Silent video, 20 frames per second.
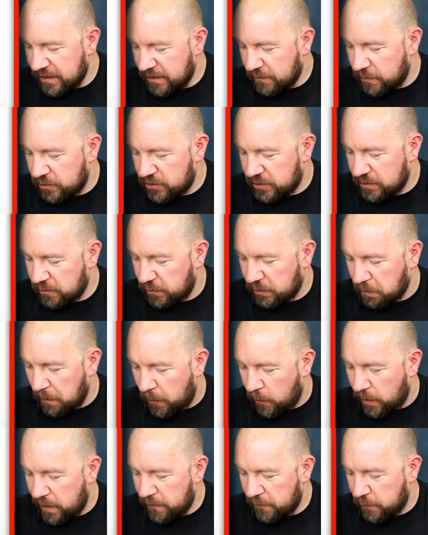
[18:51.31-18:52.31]
which with my
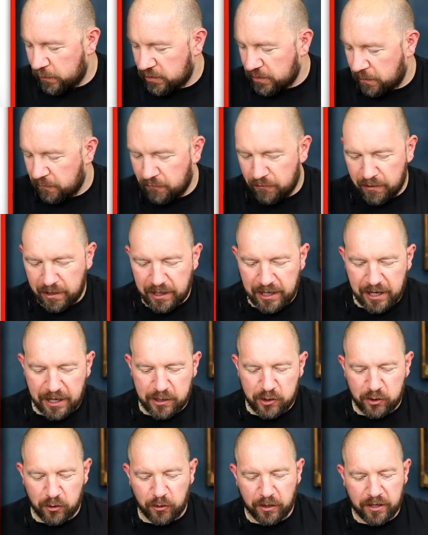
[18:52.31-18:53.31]
wife, which I'm really
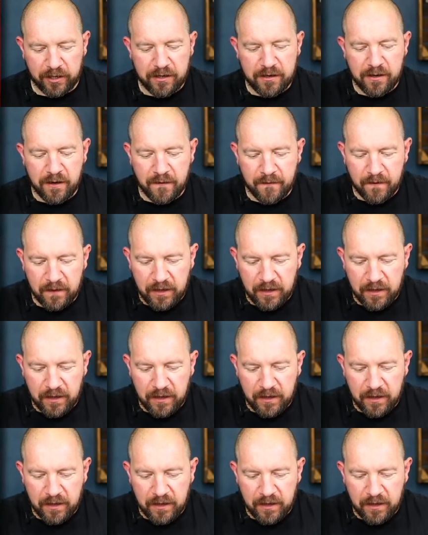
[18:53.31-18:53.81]
enjoying.